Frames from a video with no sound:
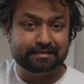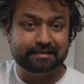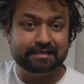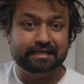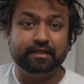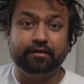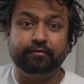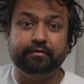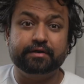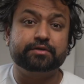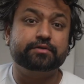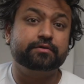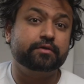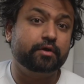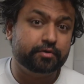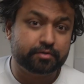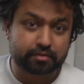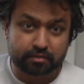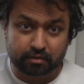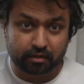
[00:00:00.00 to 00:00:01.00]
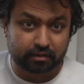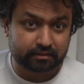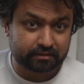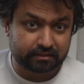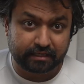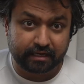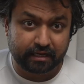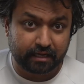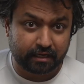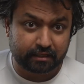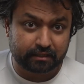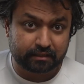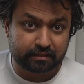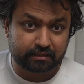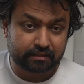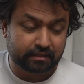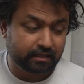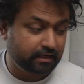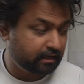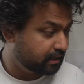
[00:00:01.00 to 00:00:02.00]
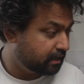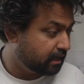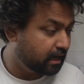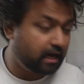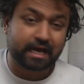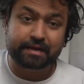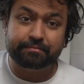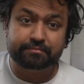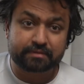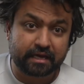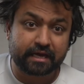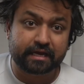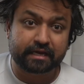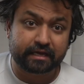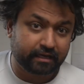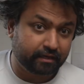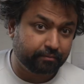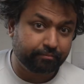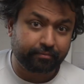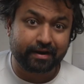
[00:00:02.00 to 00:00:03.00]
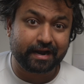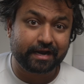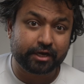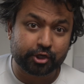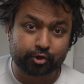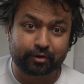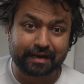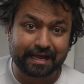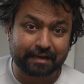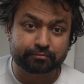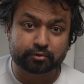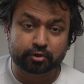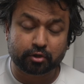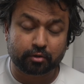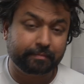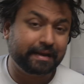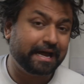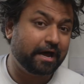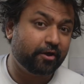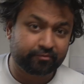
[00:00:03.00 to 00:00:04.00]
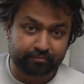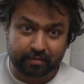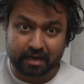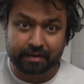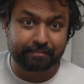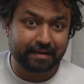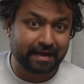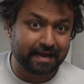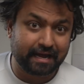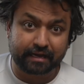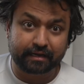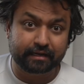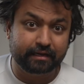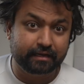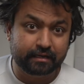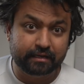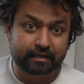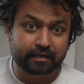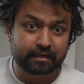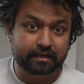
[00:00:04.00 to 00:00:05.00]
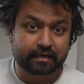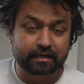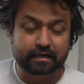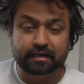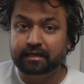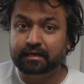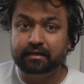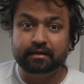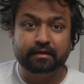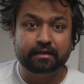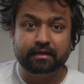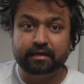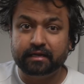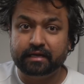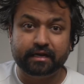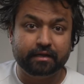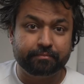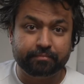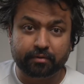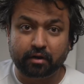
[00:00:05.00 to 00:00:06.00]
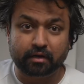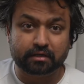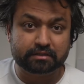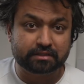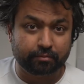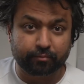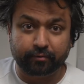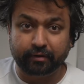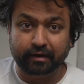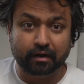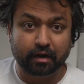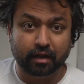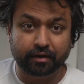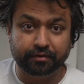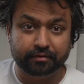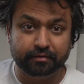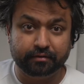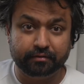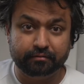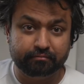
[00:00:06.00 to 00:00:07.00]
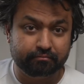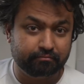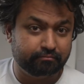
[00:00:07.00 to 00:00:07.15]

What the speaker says: and there is no chance in hell I'm taking a brand new laptop out of my bag in a park somewhere in London.